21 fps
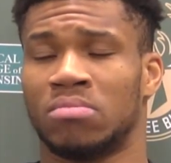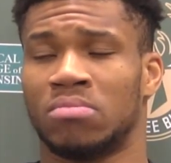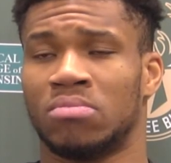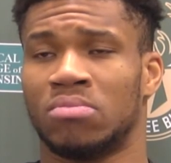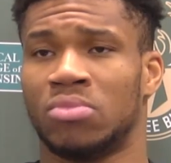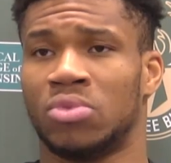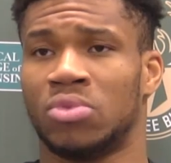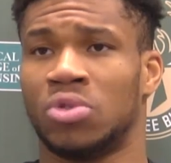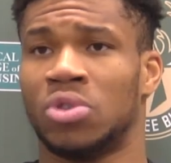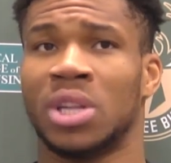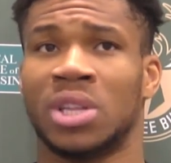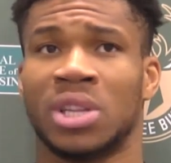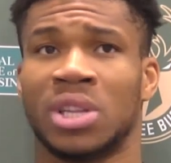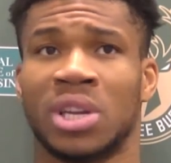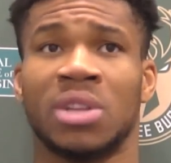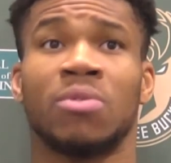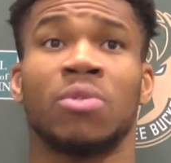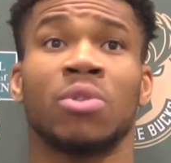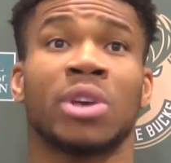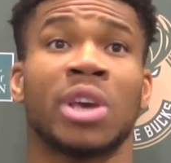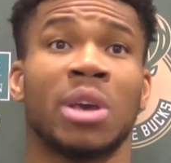you get ready
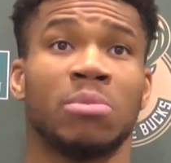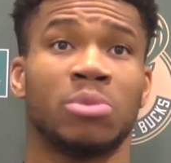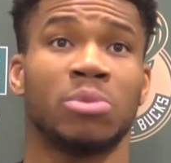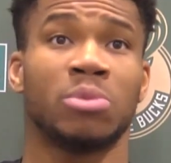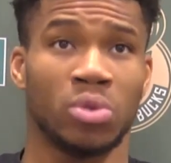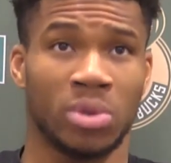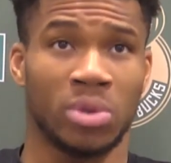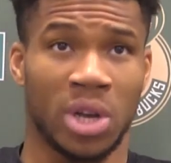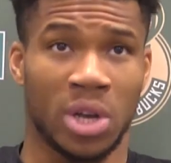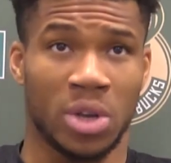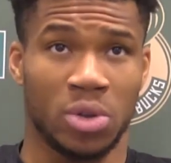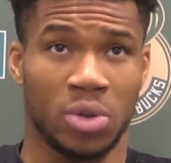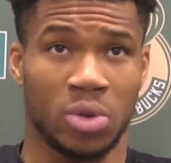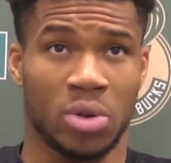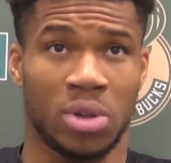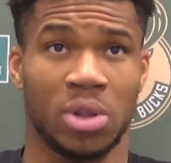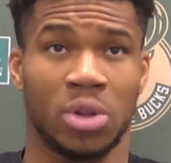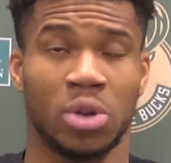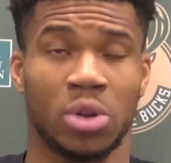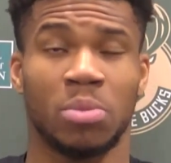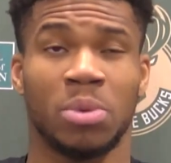for game two. Now you know
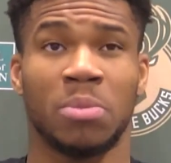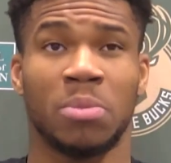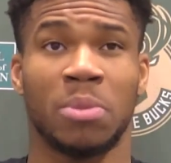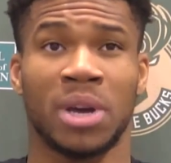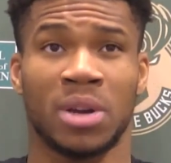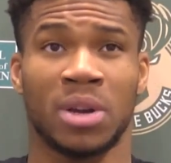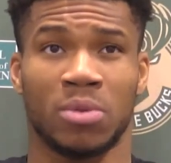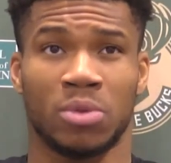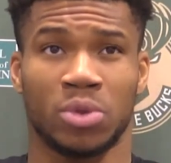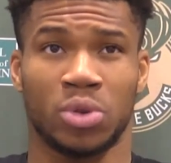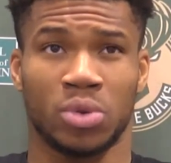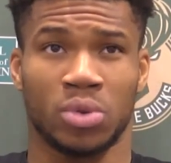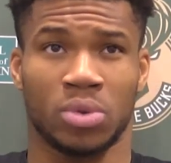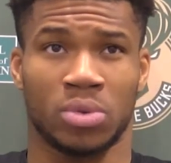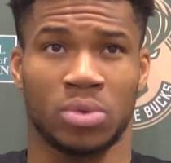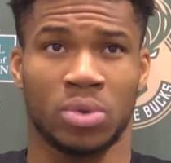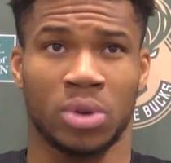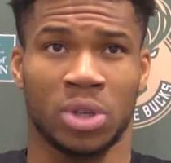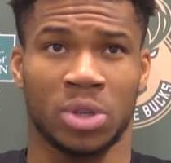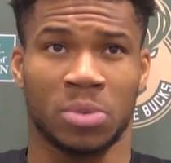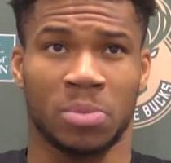a little bit better what you
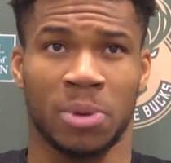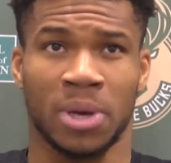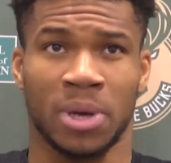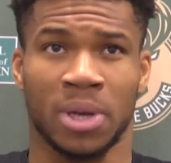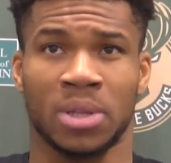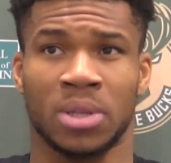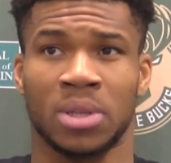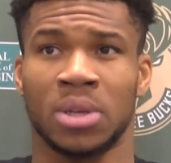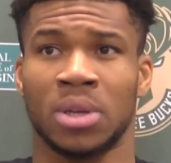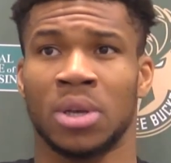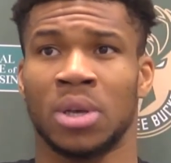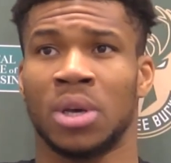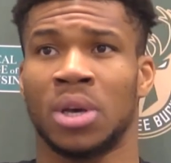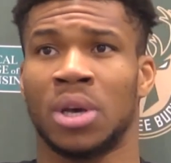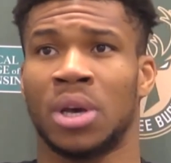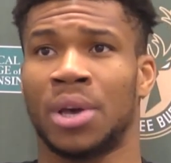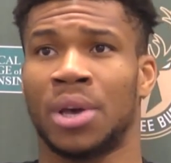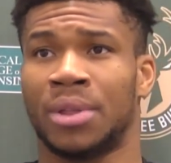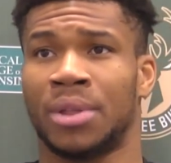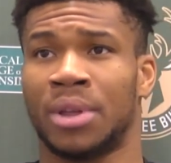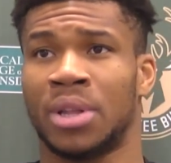to expect,
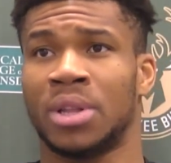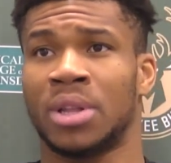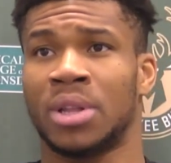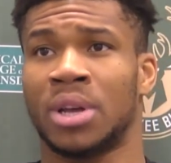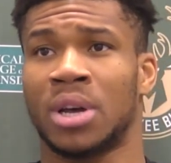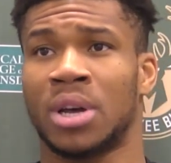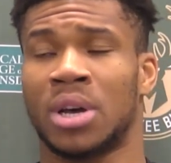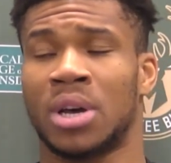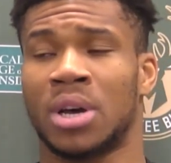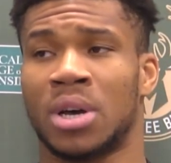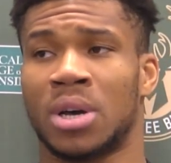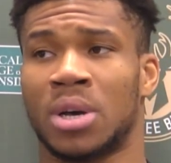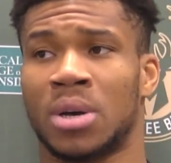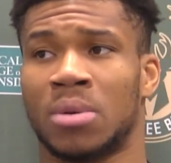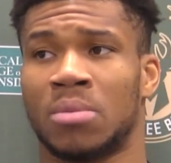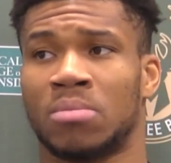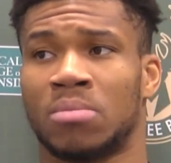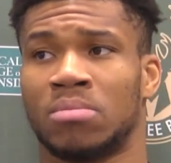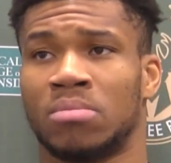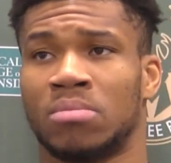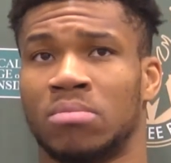and then
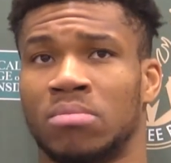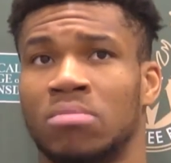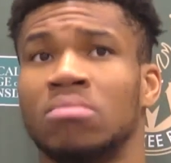um,